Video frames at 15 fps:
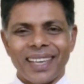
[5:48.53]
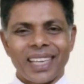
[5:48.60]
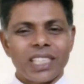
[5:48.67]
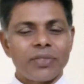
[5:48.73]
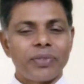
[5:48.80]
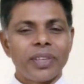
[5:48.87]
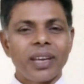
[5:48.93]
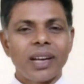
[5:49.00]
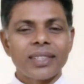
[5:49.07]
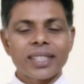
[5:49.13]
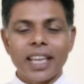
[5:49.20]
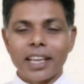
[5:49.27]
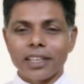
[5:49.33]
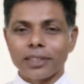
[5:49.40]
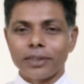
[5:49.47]
as we are
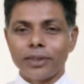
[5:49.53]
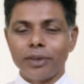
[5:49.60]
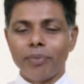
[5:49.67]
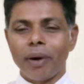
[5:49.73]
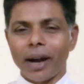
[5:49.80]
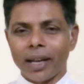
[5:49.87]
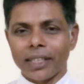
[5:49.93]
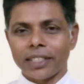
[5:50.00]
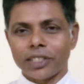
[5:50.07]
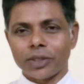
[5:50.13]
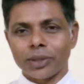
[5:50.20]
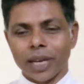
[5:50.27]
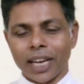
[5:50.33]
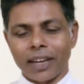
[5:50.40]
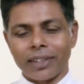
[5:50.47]
saying goodbye
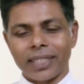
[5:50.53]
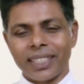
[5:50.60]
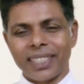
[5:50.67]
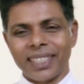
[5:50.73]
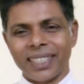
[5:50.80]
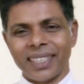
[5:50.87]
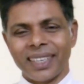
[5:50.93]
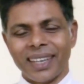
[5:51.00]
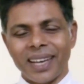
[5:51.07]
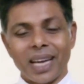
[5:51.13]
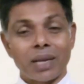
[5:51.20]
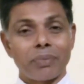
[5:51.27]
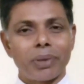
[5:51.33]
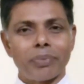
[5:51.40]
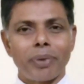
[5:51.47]
to the current year
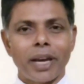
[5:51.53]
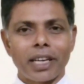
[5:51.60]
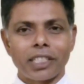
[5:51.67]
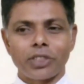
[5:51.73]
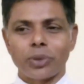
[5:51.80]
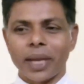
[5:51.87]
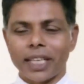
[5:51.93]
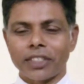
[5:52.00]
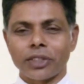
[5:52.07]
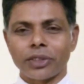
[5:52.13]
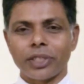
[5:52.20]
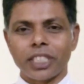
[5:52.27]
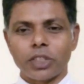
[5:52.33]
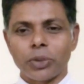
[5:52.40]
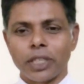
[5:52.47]
and preparing to
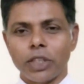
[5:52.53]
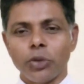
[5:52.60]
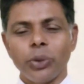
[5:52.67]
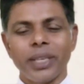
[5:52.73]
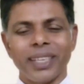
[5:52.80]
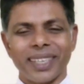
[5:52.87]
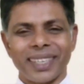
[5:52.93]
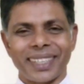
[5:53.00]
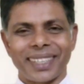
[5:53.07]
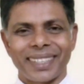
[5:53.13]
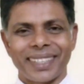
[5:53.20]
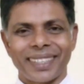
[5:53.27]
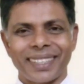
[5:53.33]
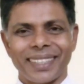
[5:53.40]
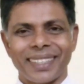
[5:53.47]
enter into the new year,
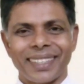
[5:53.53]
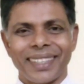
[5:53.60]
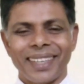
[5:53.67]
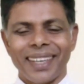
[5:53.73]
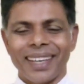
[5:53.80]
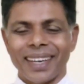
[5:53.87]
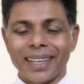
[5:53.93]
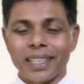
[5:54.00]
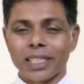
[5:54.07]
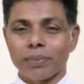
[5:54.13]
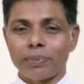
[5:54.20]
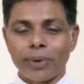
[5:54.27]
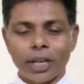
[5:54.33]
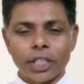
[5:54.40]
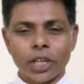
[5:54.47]
let
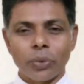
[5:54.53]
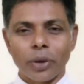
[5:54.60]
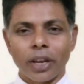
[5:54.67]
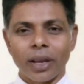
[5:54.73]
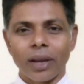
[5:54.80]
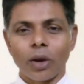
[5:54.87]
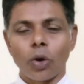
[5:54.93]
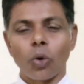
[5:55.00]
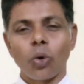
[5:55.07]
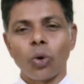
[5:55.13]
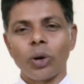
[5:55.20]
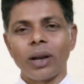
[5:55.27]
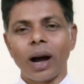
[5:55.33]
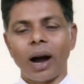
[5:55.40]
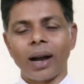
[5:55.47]
us brush away
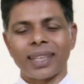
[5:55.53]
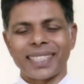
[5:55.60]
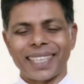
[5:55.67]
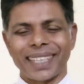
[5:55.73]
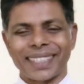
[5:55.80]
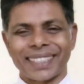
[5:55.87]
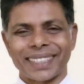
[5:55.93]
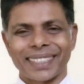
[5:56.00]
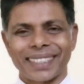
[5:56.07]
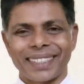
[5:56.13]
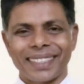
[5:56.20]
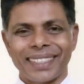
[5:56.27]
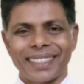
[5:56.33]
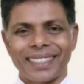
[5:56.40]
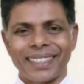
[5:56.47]
old heartaches
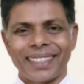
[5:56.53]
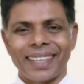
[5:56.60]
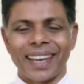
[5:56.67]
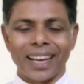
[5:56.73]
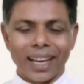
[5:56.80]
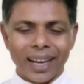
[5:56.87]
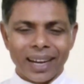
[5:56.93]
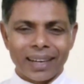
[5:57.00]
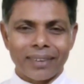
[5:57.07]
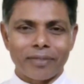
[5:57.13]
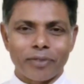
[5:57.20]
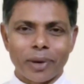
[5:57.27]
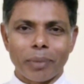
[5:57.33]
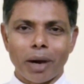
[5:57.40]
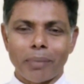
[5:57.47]

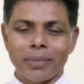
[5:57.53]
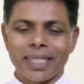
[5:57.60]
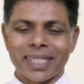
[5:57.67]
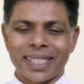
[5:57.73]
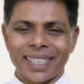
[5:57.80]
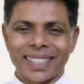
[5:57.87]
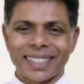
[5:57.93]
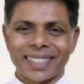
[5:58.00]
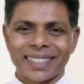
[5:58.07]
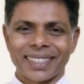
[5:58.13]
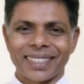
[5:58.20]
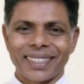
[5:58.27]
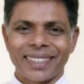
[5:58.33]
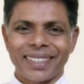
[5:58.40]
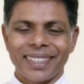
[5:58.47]
learn from our
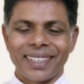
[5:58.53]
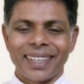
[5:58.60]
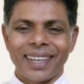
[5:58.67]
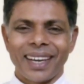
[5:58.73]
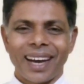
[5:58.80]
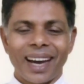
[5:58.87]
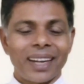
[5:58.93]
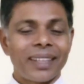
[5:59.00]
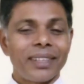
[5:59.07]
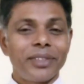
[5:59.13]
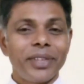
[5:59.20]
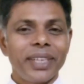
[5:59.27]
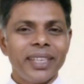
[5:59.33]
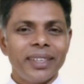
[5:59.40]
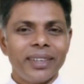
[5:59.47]
mistakes.
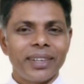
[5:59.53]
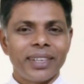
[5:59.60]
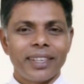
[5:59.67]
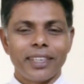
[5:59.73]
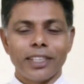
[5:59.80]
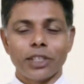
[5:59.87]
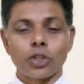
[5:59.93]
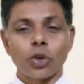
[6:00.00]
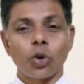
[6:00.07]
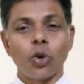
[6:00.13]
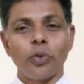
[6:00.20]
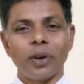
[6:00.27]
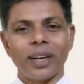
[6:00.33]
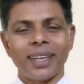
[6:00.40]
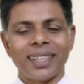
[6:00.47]
Another year is
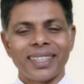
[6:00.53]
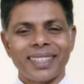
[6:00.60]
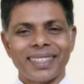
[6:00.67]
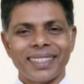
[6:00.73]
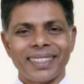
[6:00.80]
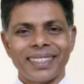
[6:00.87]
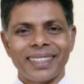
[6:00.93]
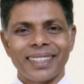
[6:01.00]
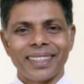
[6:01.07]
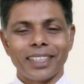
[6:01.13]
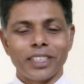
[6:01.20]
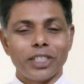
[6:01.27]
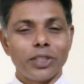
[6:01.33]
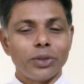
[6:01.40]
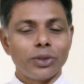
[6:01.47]
over.
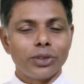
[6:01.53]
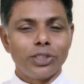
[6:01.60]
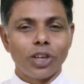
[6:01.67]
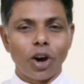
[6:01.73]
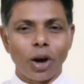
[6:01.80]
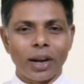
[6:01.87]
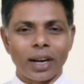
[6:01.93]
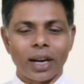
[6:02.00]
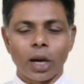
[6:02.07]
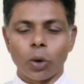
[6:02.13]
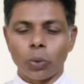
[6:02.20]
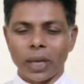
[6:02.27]
The new dawn